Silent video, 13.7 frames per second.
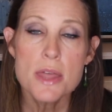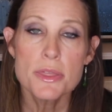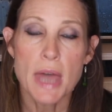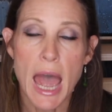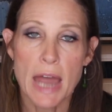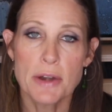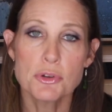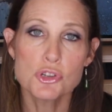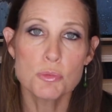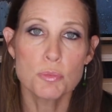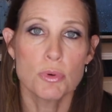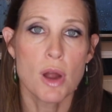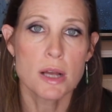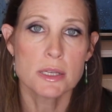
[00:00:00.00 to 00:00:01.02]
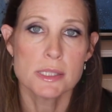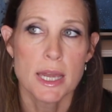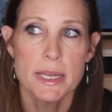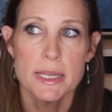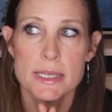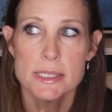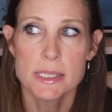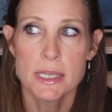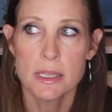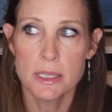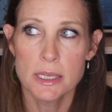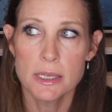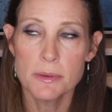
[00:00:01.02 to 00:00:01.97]
The hydrogen peroxide is
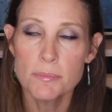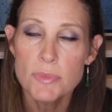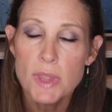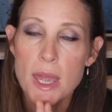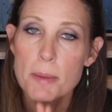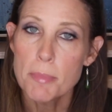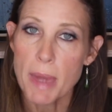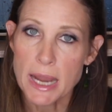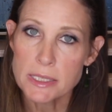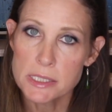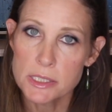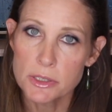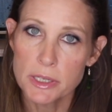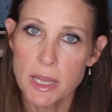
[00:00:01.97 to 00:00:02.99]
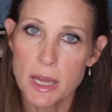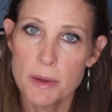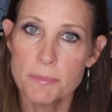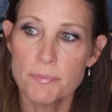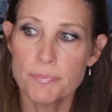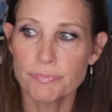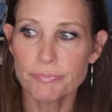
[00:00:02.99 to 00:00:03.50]
killing bacteria,